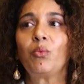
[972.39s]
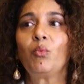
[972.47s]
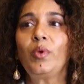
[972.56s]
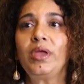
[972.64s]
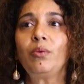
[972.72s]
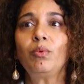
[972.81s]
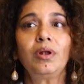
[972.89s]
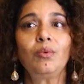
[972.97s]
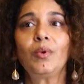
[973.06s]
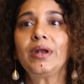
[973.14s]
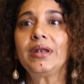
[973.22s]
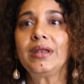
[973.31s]
We will
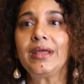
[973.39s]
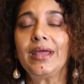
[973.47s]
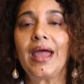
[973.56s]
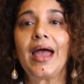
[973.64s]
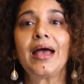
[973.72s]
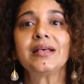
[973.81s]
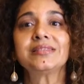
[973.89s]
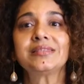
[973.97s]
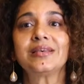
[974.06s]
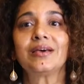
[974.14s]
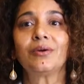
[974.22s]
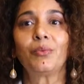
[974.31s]
one day,
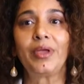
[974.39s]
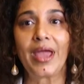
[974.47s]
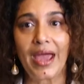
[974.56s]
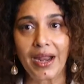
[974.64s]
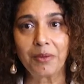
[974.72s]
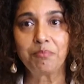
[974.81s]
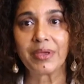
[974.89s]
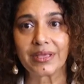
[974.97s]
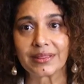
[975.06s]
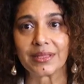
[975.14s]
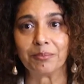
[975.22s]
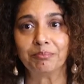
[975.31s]
as we handpick
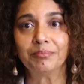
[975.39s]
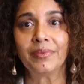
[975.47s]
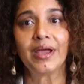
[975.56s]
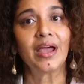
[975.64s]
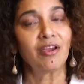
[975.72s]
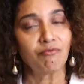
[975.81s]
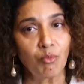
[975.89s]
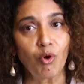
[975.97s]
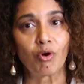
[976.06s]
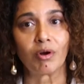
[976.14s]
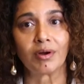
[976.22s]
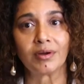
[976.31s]
them, have
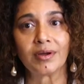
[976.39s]
more.